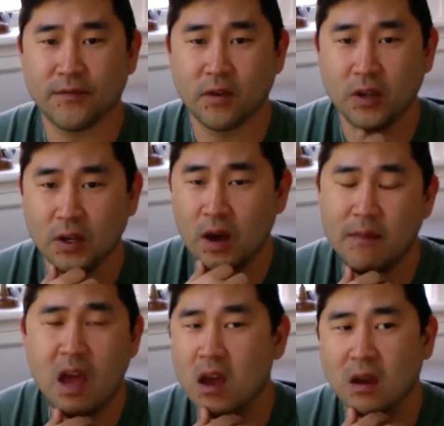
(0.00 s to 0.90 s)
for you.
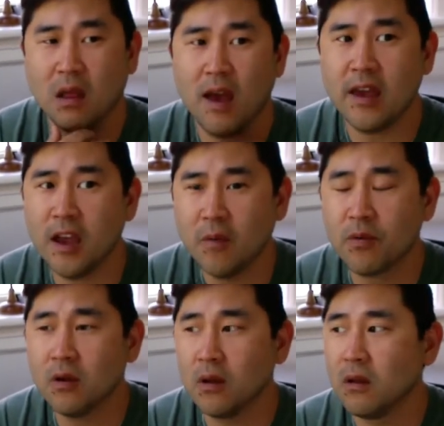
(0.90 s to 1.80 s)
I'm not gonna lie.
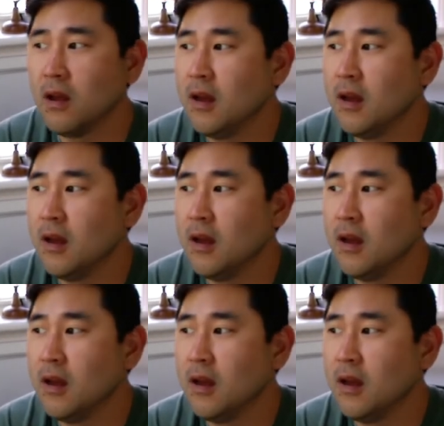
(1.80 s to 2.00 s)
April,